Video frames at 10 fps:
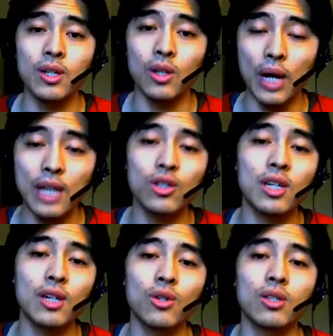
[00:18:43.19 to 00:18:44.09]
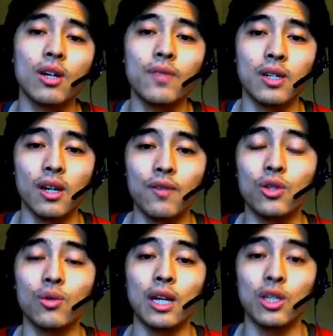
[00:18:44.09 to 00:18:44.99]
You know, educate yourself enough
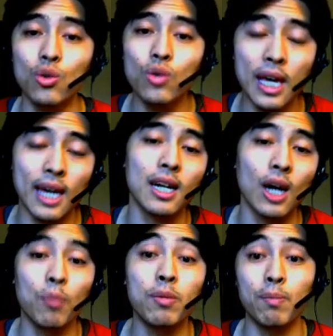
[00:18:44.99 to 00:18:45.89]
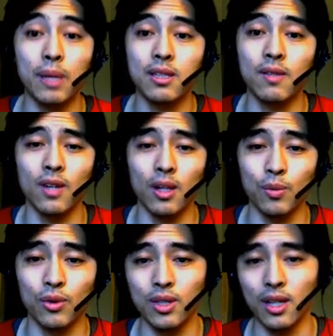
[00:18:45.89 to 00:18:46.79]
so that you can help the best
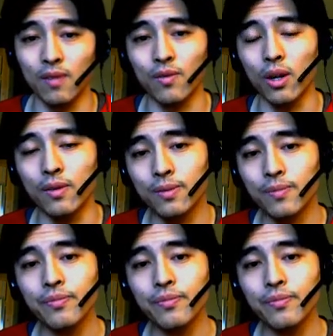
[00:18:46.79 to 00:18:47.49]
developers get involved.